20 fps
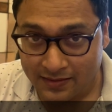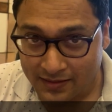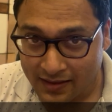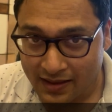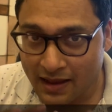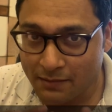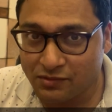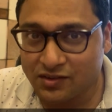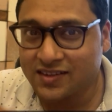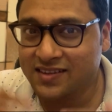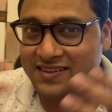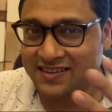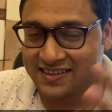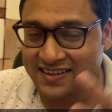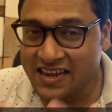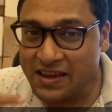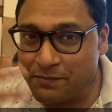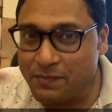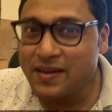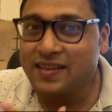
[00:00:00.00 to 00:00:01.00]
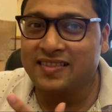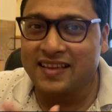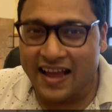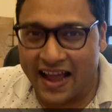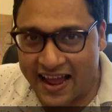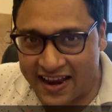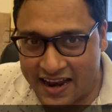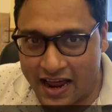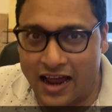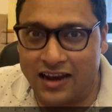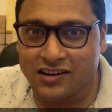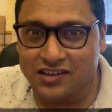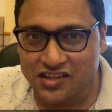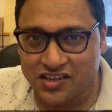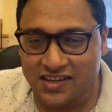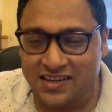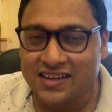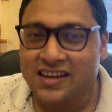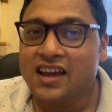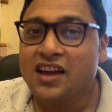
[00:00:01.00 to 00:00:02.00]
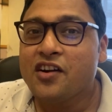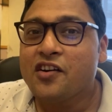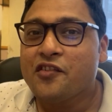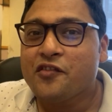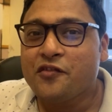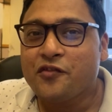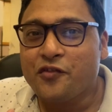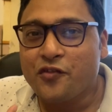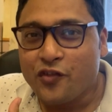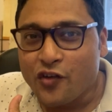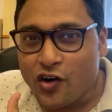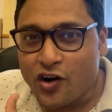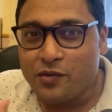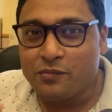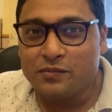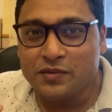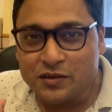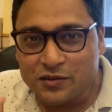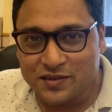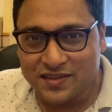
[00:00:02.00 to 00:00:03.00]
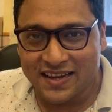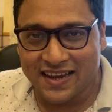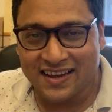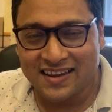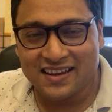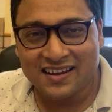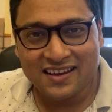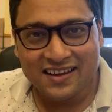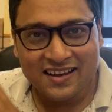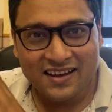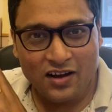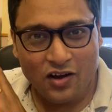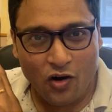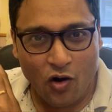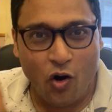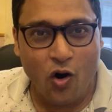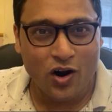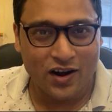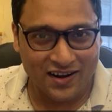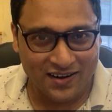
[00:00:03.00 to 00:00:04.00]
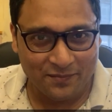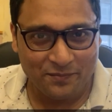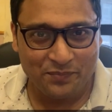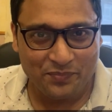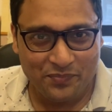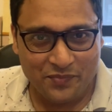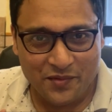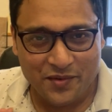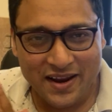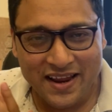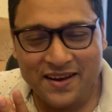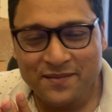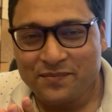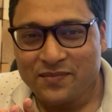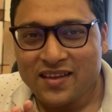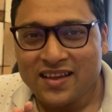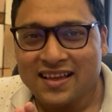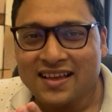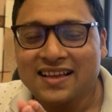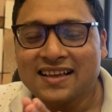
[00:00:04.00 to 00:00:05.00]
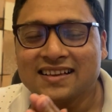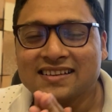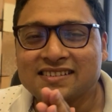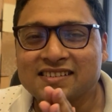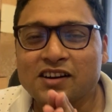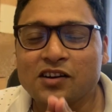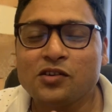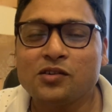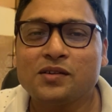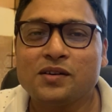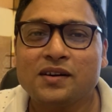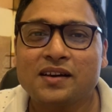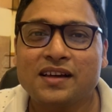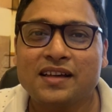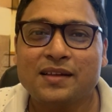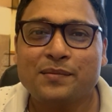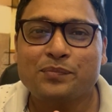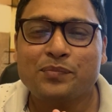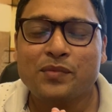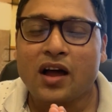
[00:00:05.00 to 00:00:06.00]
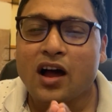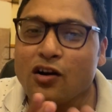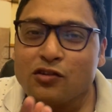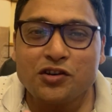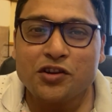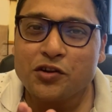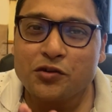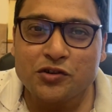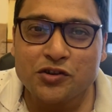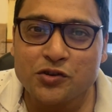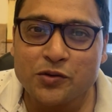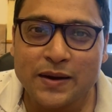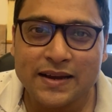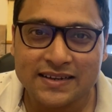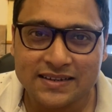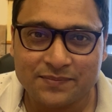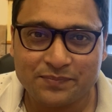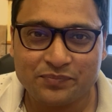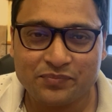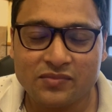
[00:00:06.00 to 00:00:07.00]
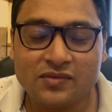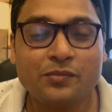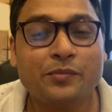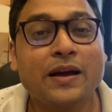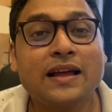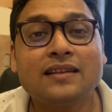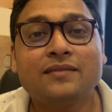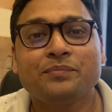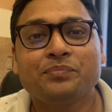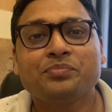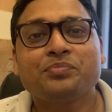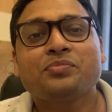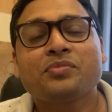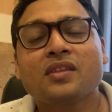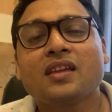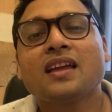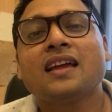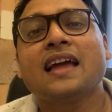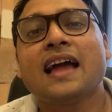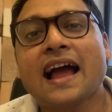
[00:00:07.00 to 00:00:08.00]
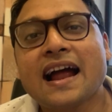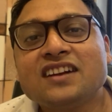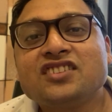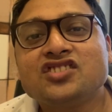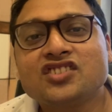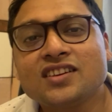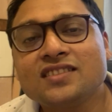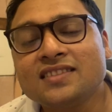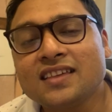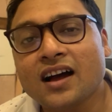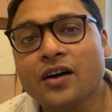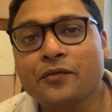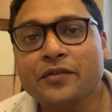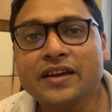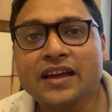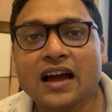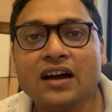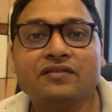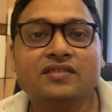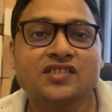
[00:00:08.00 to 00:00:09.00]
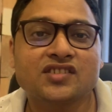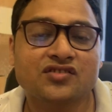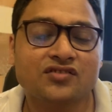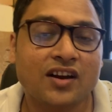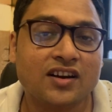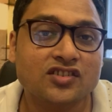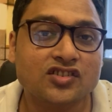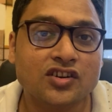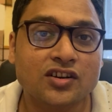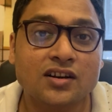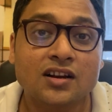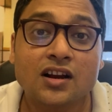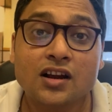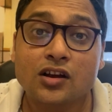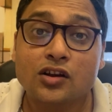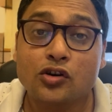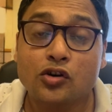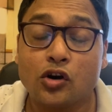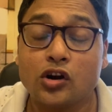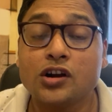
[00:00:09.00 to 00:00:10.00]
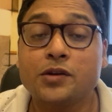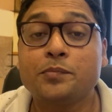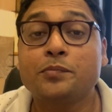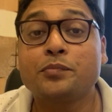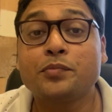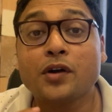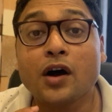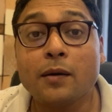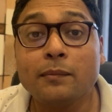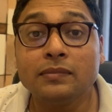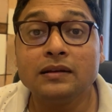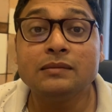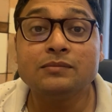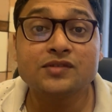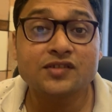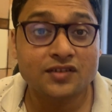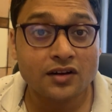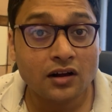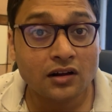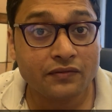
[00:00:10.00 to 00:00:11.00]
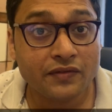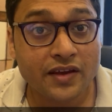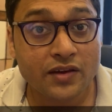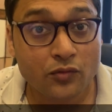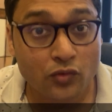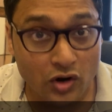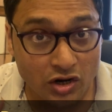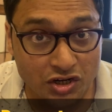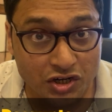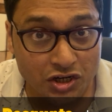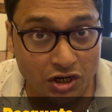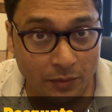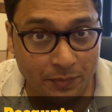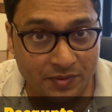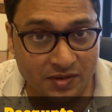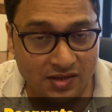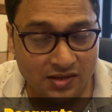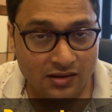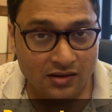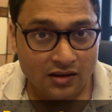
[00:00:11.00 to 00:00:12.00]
I'm just keeping the analogy for music on, right? So how do you do it? Well, at Cheenta, we have a structure called problem-solving workshops.